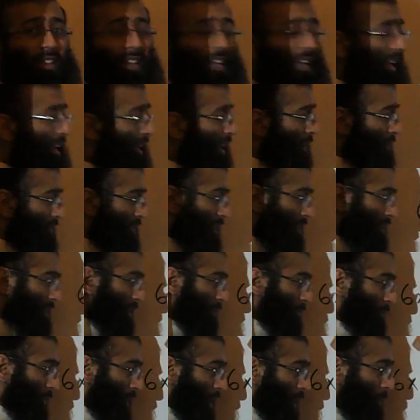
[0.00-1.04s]
out the area of just
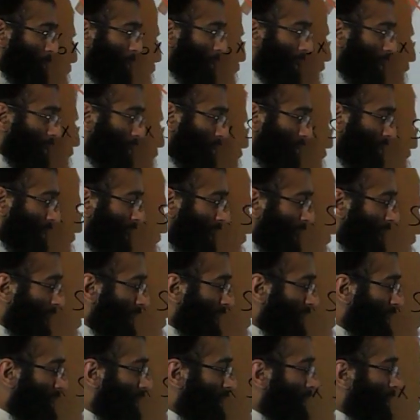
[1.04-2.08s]
the front part over
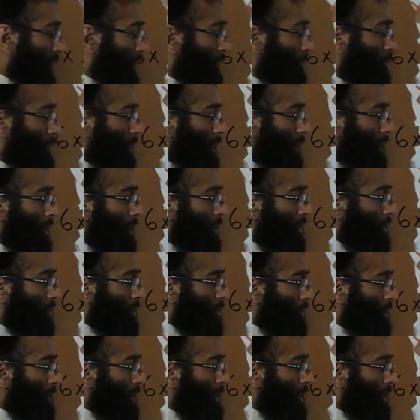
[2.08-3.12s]
here, we can
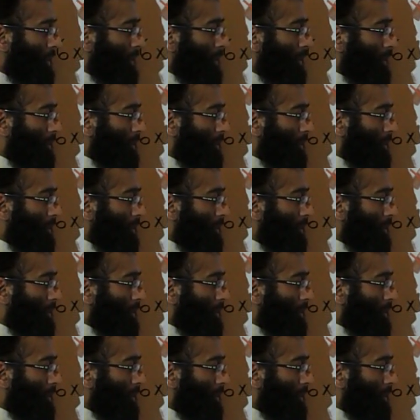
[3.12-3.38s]
do